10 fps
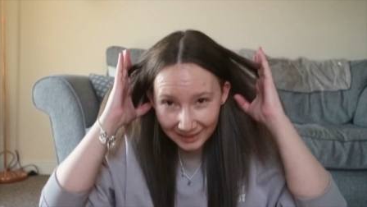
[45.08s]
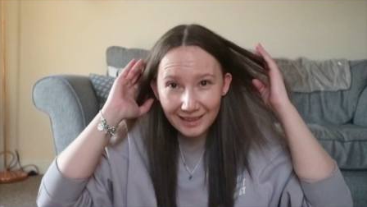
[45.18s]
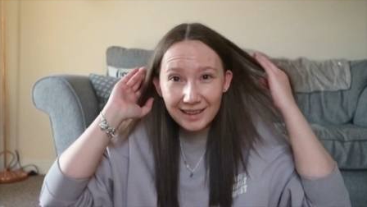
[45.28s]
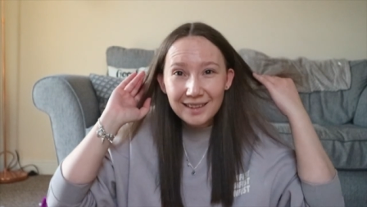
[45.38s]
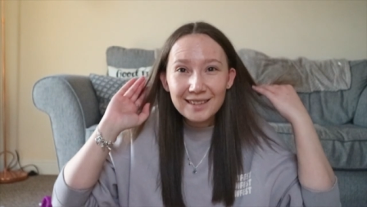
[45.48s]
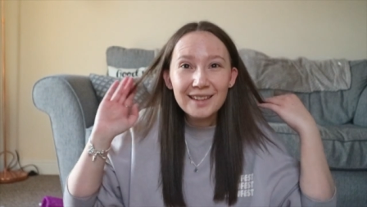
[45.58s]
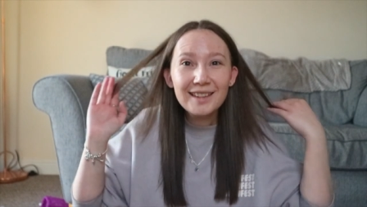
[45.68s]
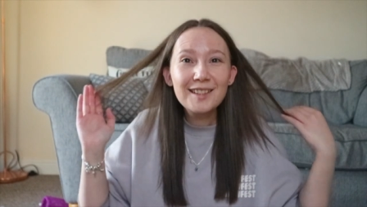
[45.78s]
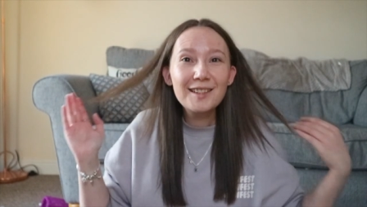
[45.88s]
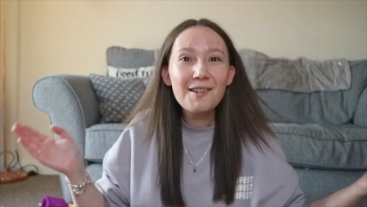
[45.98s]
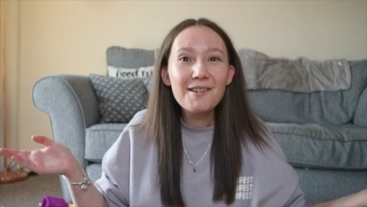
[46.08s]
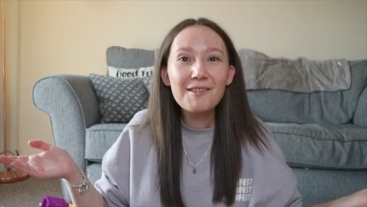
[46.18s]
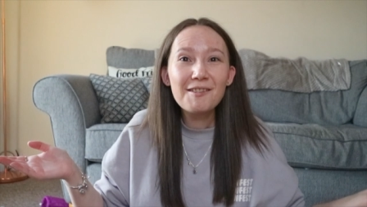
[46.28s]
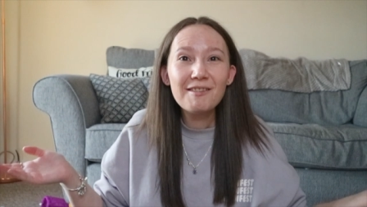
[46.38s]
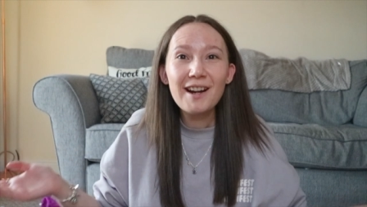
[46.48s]
Literally so
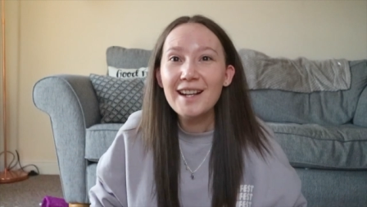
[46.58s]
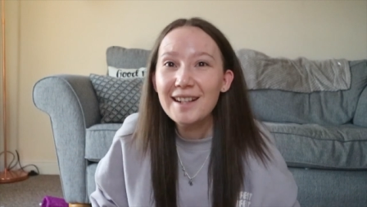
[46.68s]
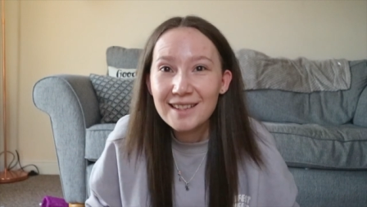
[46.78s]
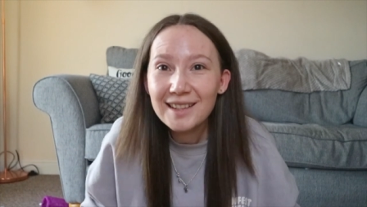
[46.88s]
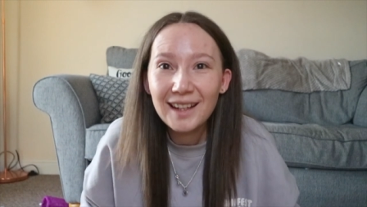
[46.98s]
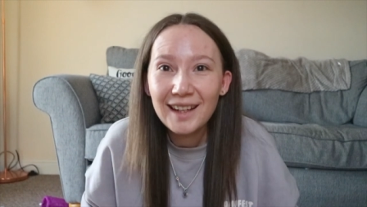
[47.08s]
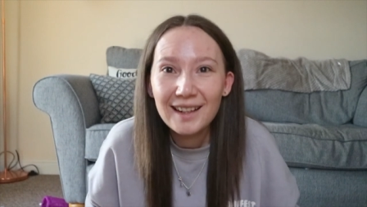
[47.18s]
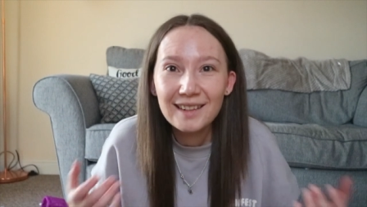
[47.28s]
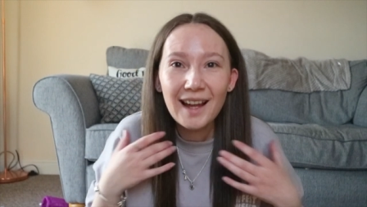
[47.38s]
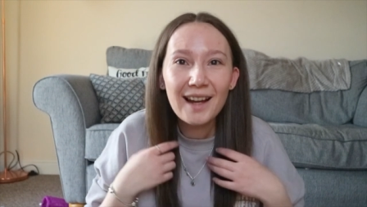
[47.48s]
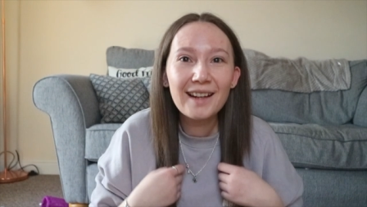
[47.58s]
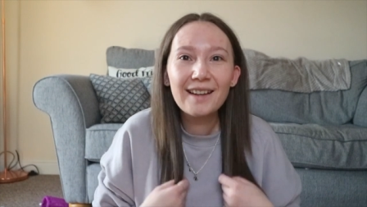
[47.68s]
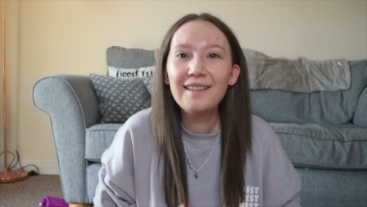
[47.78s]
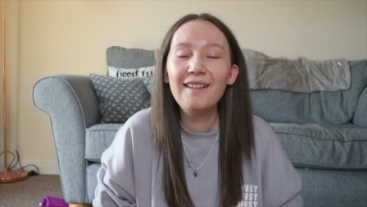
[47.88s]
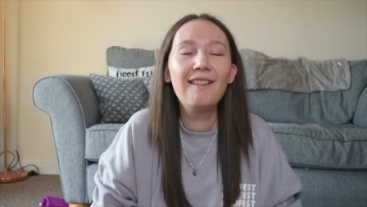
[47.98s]
crazy. Like,
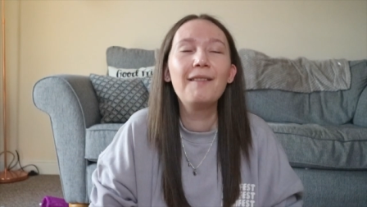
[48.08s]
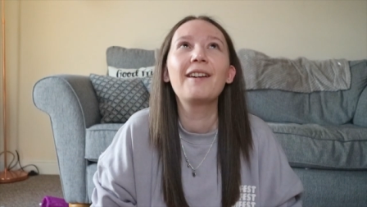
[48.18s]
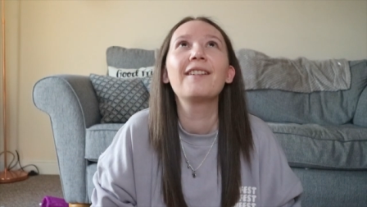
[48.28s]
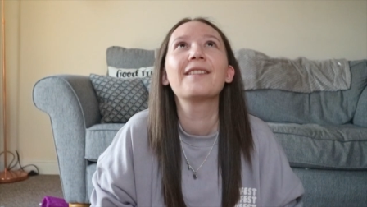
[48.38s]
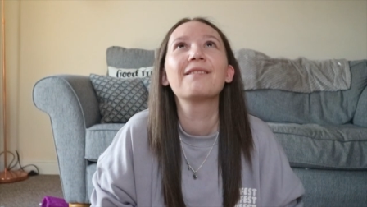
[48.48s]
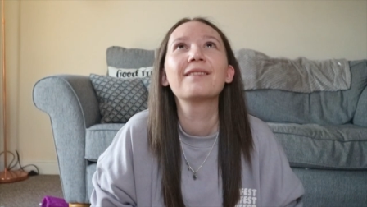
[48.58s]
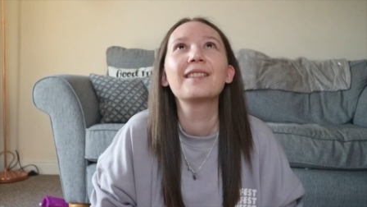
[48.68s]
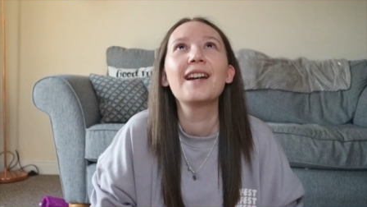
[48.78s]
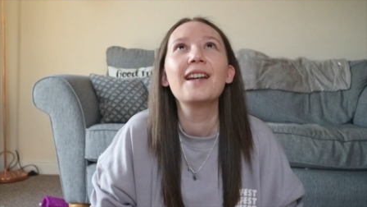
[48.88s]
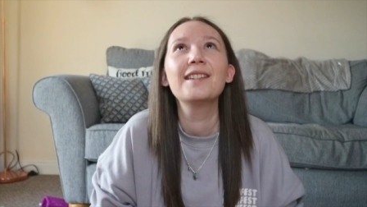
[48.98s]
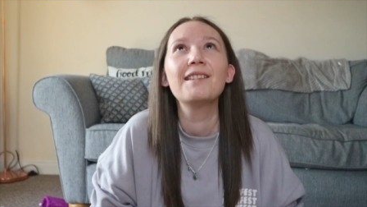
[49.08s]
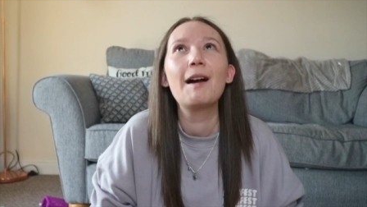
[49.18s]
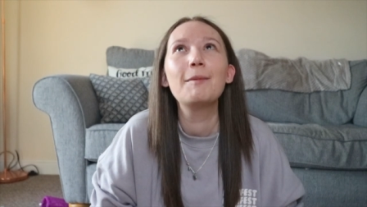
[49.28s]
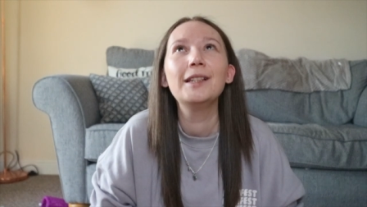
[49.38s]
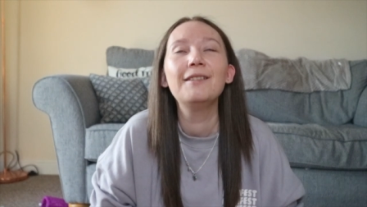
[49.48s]
oh my god. I still
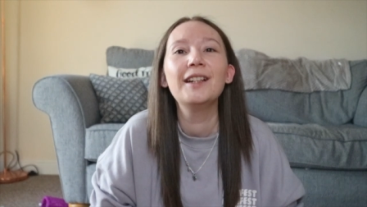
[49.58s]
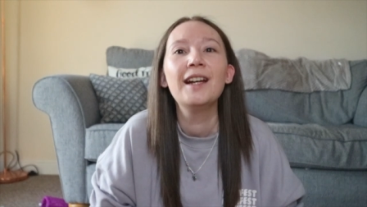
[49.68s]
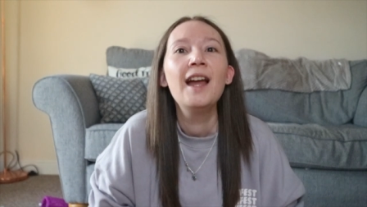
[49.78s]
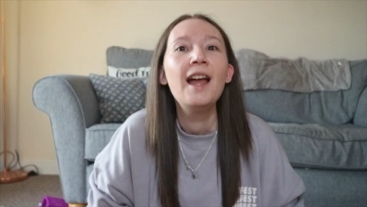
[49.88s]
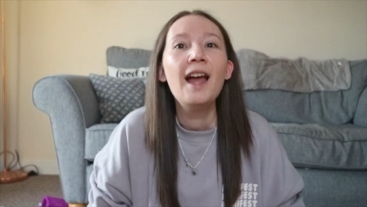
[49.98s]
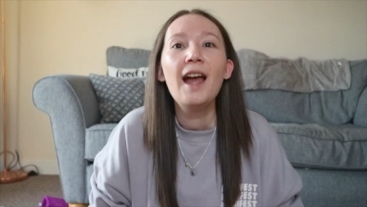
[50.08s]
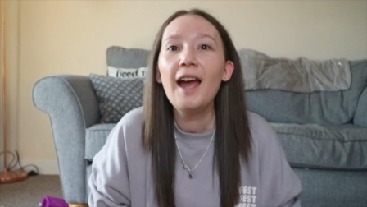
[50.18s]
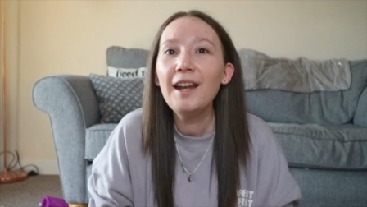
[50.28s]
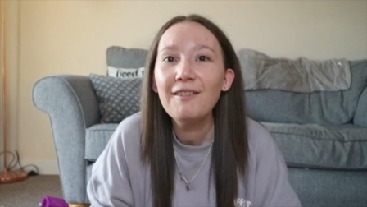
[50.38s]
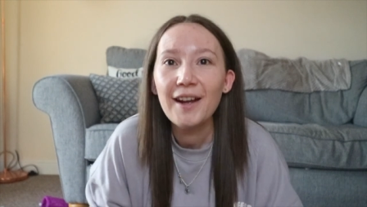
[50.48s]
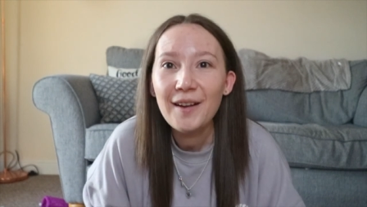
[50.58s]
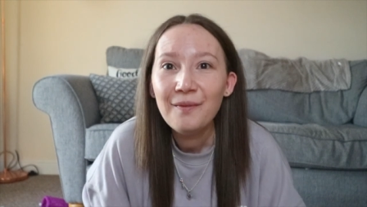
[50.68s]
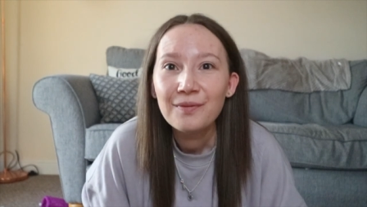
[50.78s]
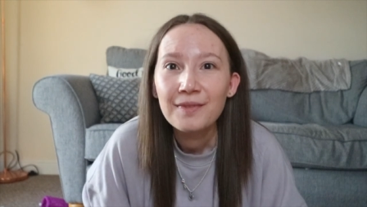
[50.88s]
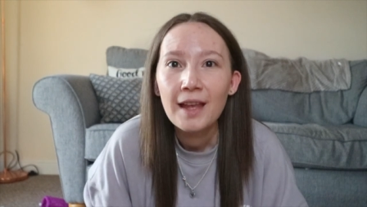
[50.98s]
can't believe it.
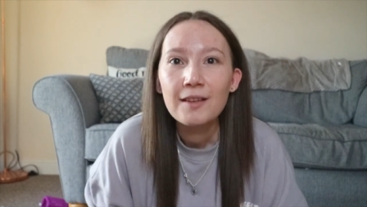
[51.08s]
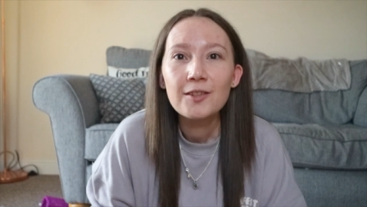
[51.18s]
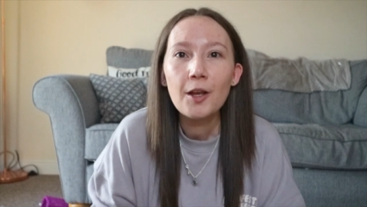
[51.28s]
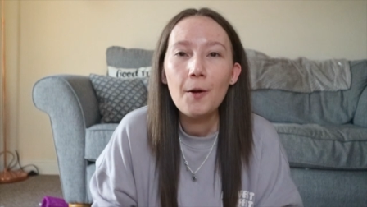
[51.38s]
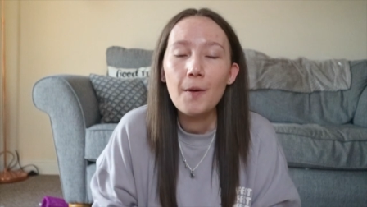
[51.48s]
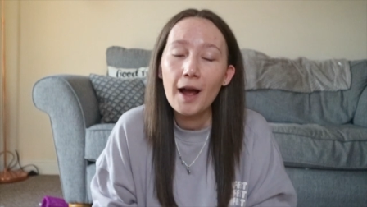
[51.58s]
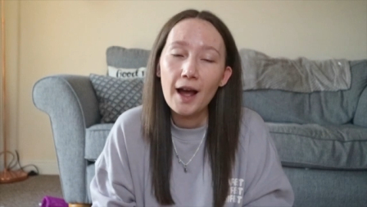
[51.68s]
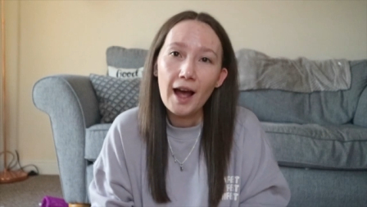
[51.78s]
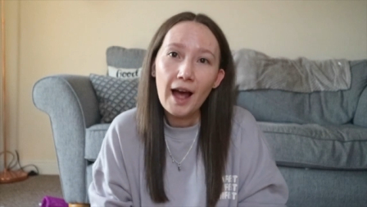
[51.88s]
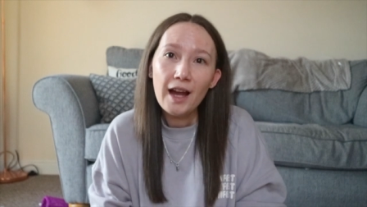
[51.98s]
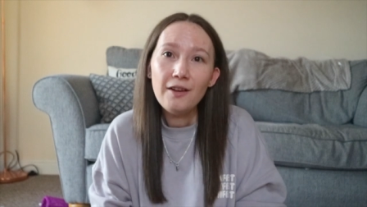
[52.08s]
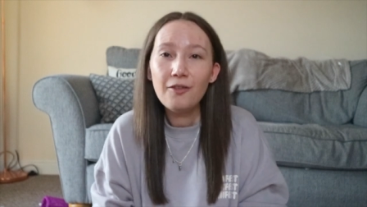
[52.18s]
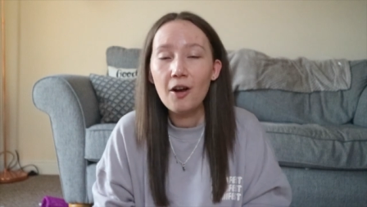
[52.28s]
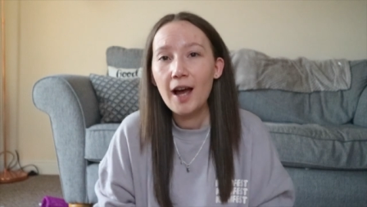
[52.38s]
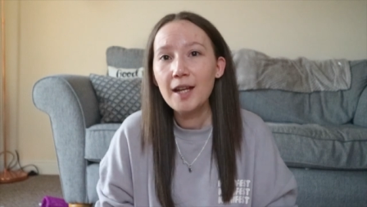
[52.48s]
Anyway, so I
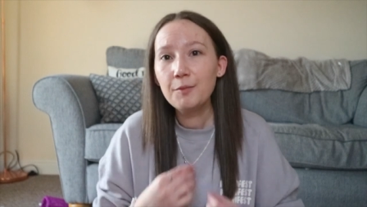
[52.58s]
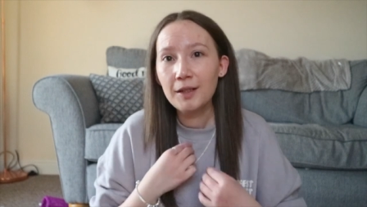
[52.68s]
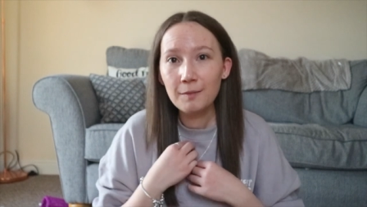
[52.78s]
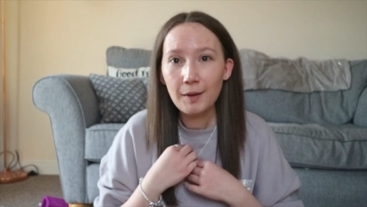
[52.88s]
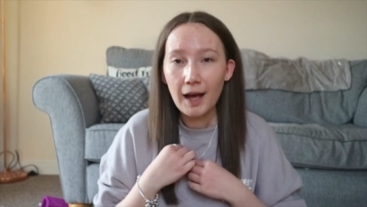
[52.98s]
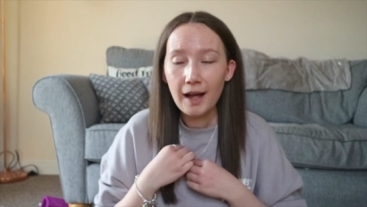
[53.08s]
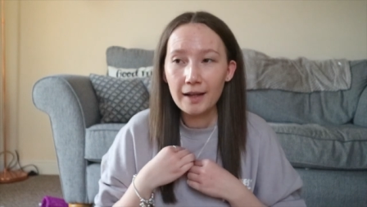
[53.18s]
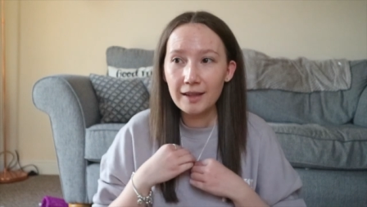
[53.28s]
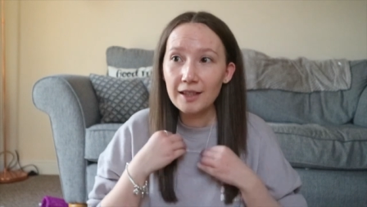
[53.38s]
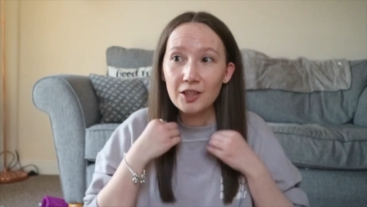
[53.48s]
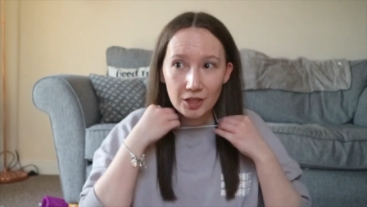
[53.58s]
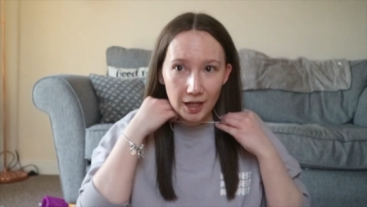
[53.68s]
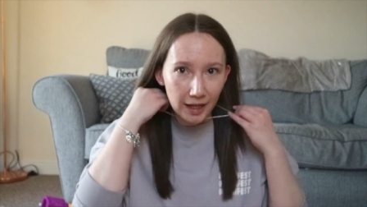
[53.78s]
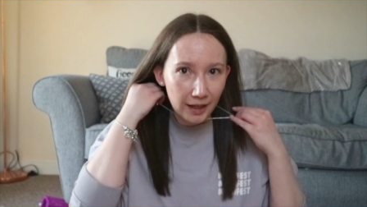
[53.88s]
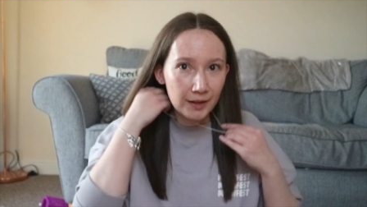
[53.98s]
thought I'd bring back this
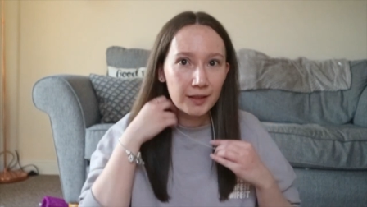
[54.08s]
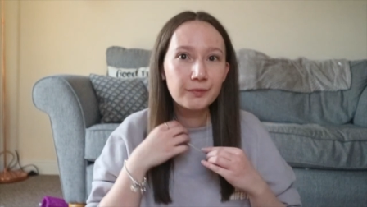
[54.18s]
year.